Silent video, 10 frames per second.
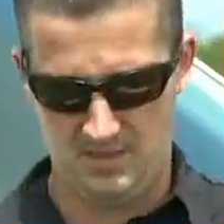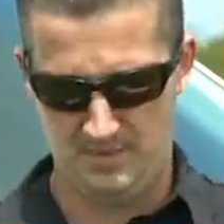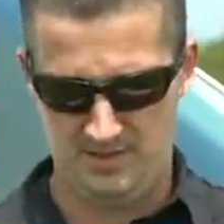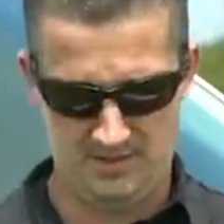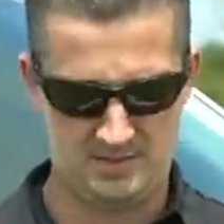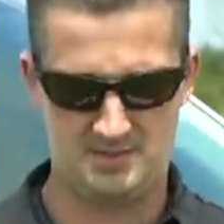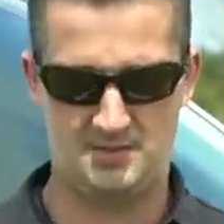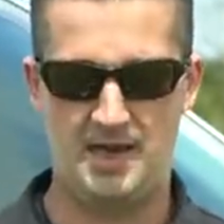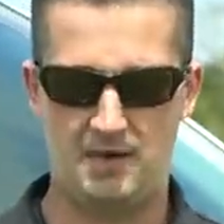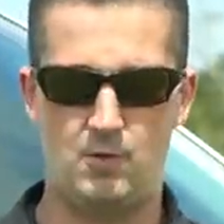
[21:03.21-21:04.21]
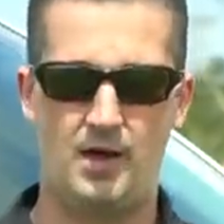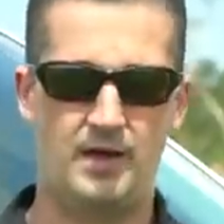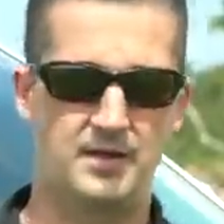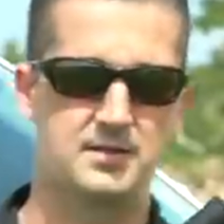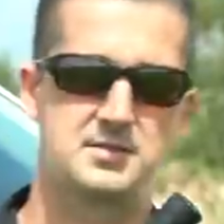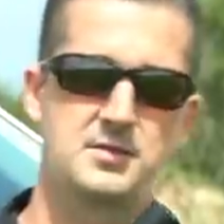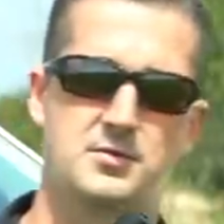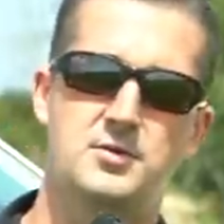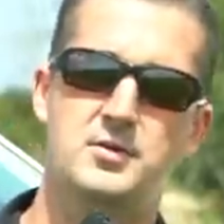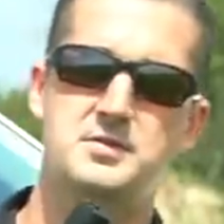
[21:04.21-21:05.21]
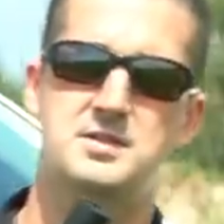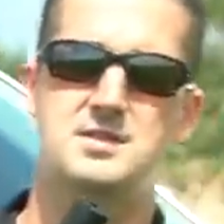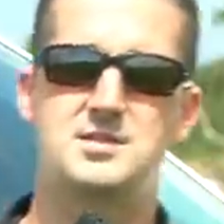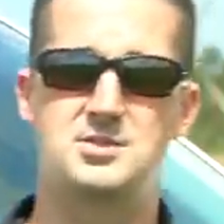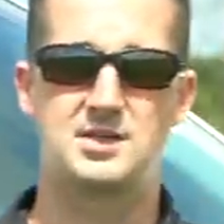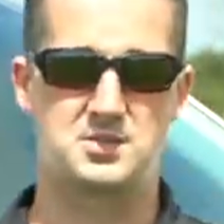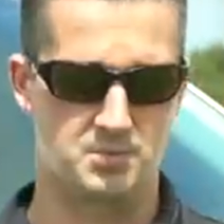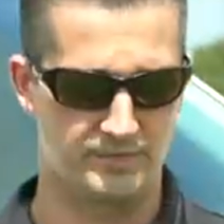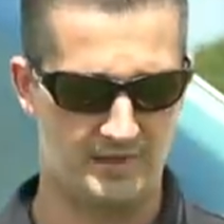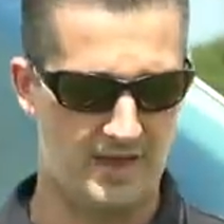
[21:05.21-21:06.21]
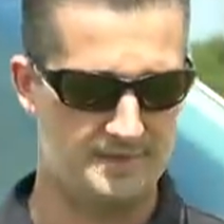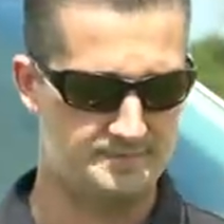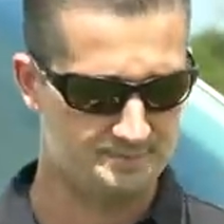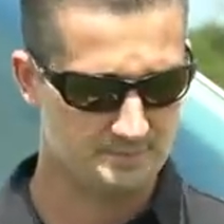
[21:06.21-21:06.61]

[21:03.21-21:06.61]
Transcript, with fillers: I mean, it's that quiet. So kudos to CGS Group for that.